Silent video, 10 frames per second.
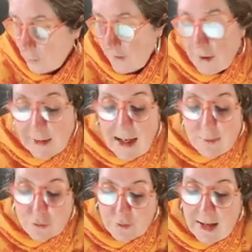very
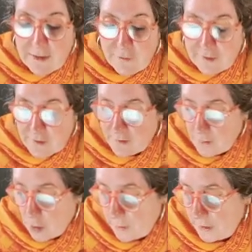able to manifest at the
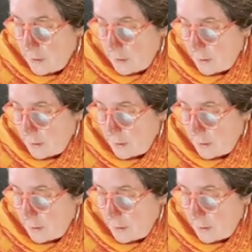moment.